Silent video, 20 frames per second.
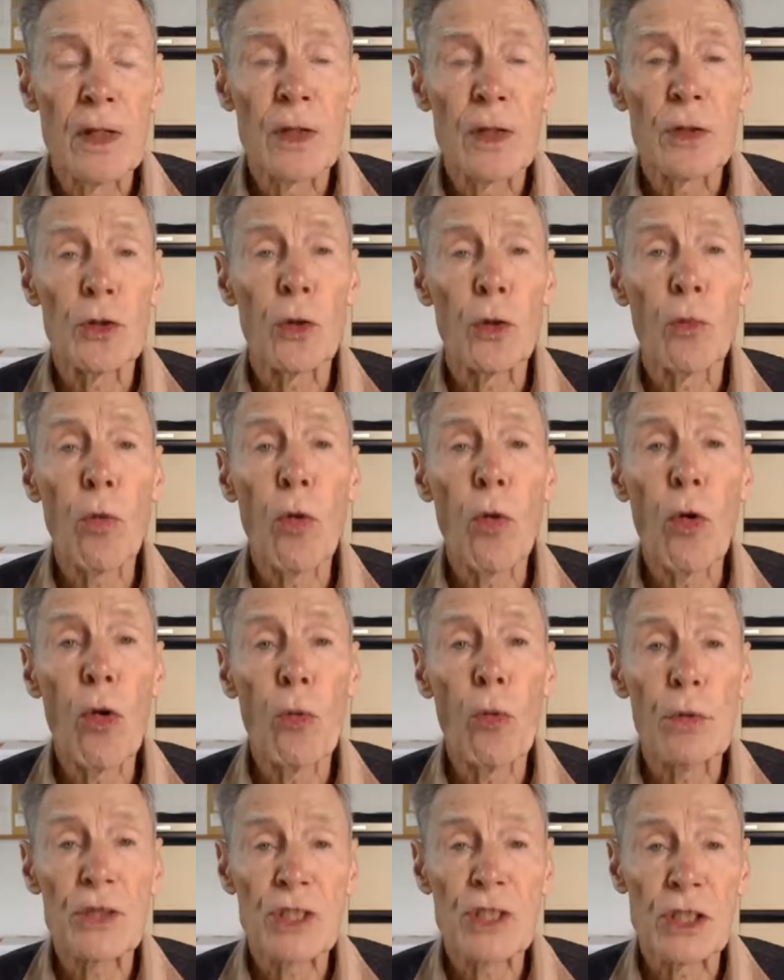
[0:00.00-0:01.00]
the war
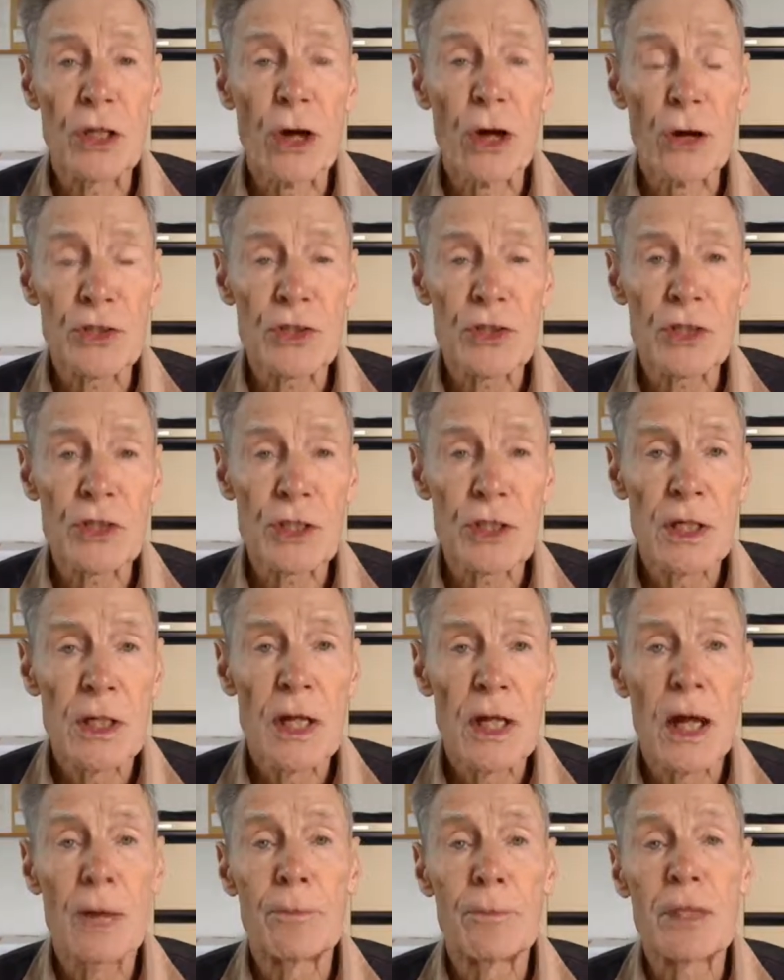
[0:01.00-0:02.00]
was lost.
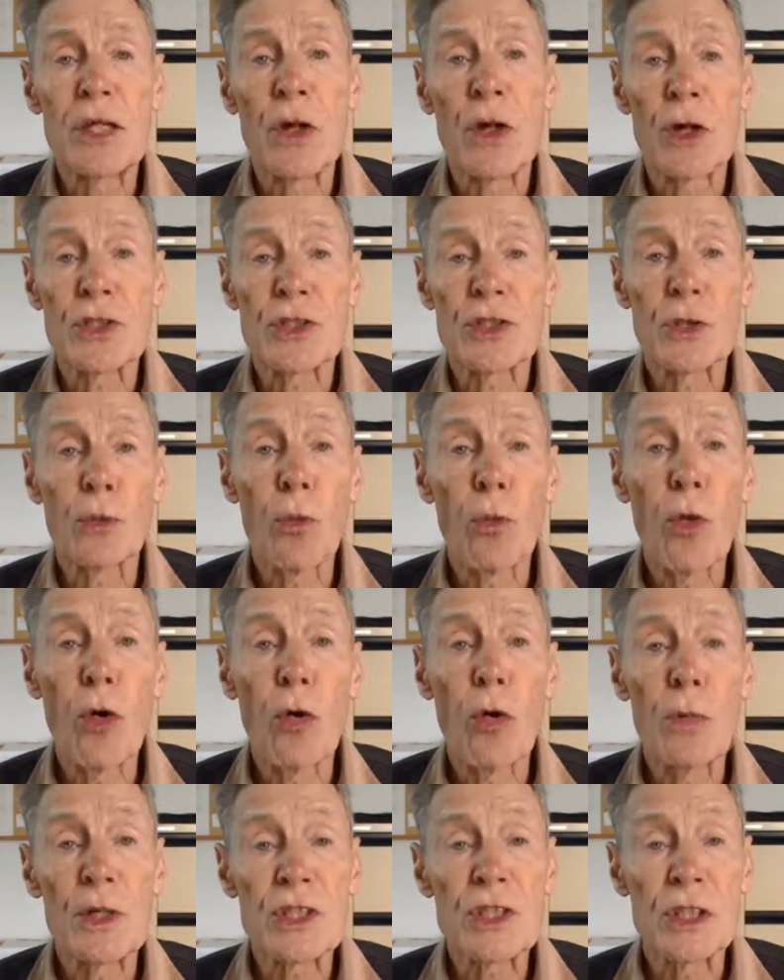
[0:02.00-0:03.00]
And because the war
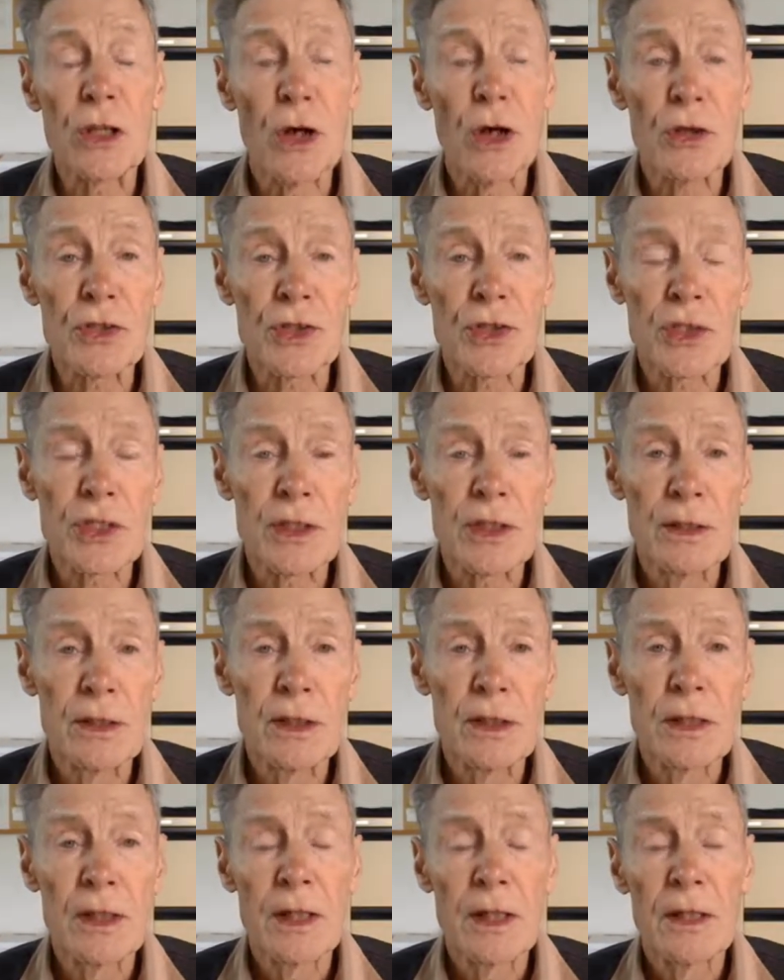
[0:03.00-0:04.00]
was lost,
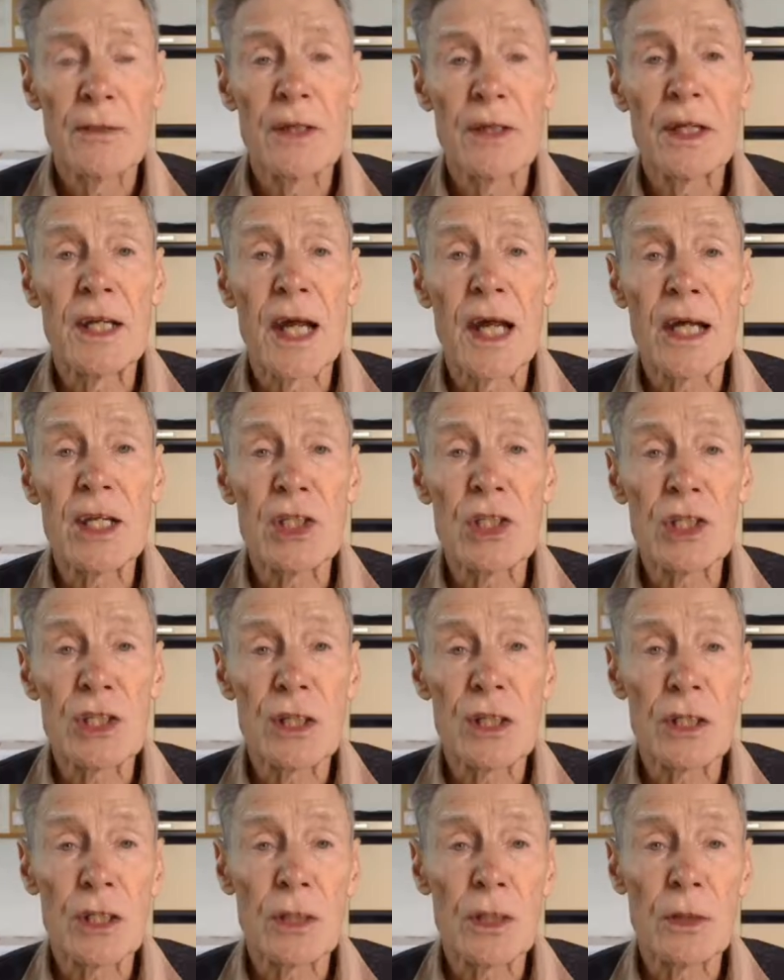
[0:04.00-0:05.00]
the
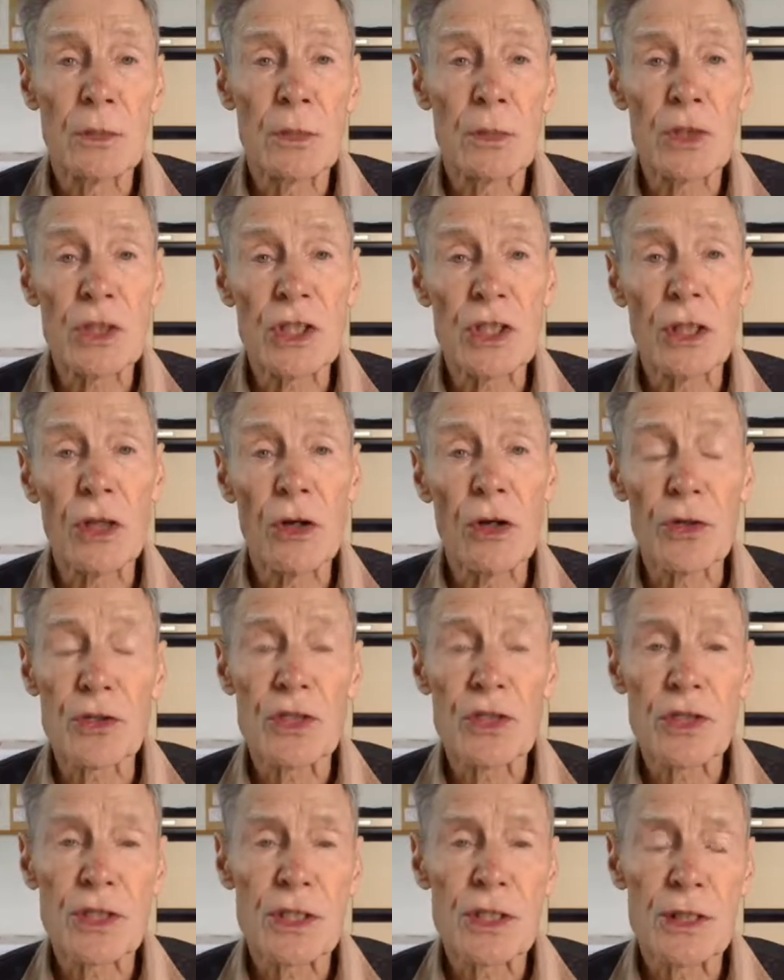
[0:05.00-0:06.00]
nation was
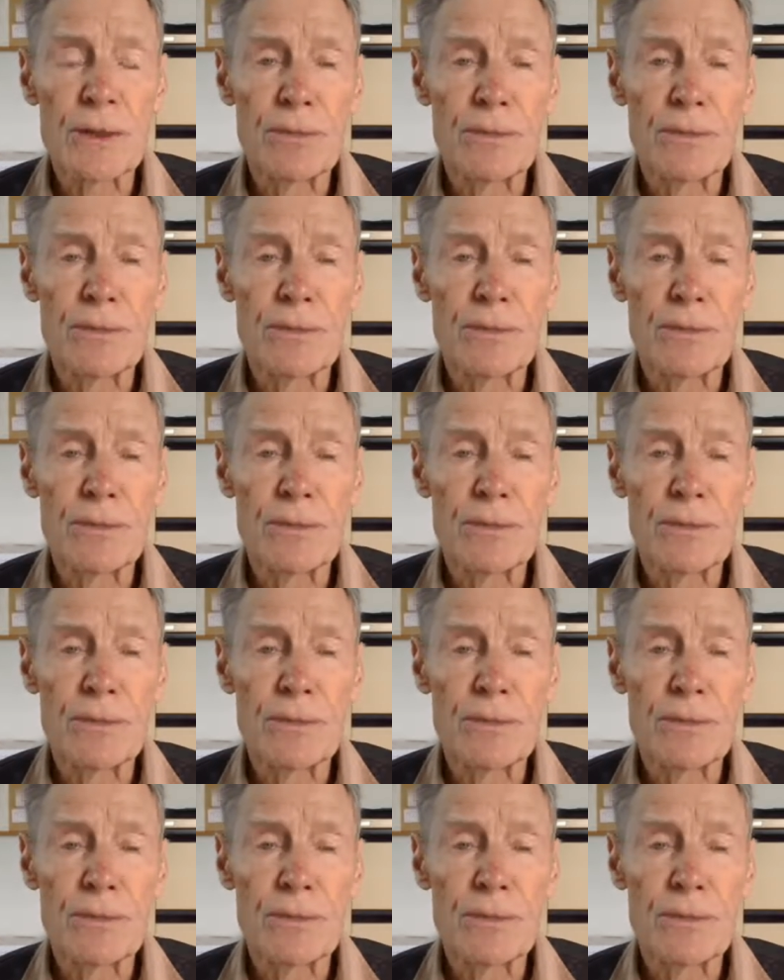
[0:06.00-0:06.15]
lost.